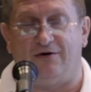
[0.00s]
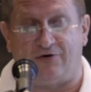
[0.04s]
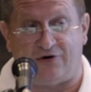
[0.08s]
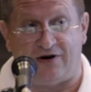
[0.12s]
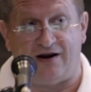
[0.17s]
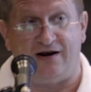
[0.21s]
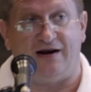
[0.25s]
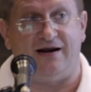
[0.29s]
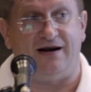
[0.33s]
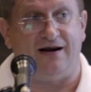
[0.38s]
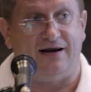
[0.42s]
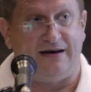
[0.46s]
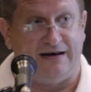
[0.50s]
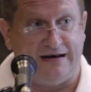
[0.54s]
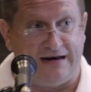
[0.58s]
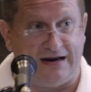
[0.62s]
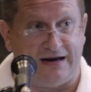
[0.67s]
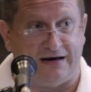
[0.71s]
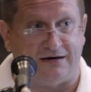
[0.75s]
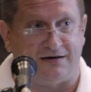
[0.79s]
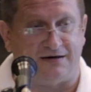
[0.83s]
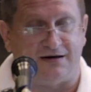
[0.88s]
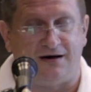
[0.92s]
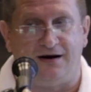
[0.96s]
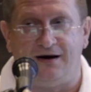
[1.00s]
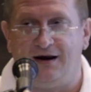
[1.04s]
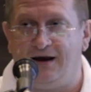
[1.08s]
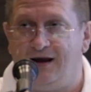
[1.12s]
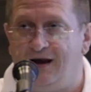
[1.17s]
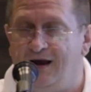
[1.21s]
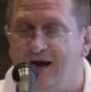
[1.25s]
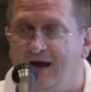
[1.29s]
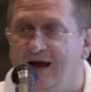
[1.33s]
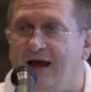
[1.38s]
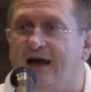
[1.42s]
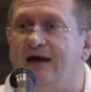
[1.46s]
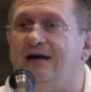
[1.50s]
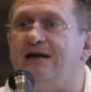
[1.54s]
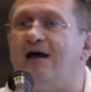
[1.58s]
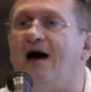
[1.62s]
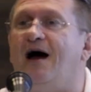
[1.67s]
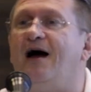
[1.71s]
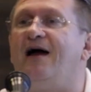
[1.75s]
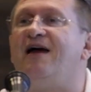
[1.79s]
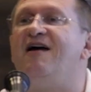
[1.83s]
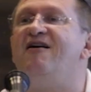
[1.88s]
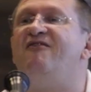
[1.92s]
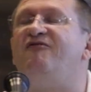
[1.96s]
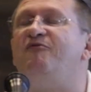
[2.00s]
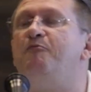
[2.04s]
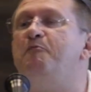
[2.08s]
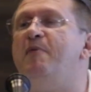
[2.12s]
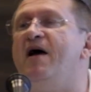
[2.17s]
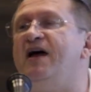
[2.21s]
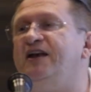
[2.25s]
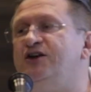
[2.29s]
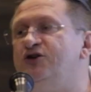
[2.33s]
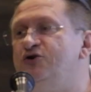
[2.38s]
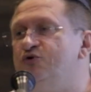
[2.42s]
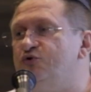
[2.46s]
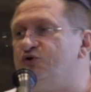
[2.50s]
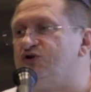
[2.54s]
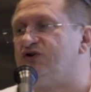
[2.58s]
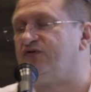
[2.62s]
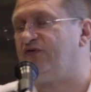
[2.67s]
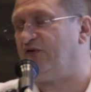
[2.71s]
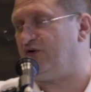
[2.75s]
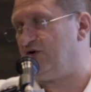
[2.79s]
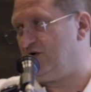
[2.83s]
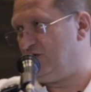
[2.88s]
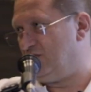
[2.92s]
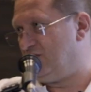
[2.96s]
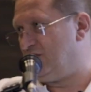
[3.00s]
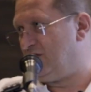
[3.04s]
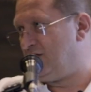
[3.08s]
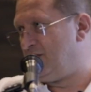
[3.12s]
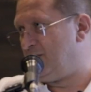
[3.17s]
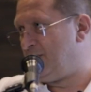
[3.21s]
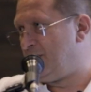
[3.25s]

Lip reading: really need. And I have bad news for you.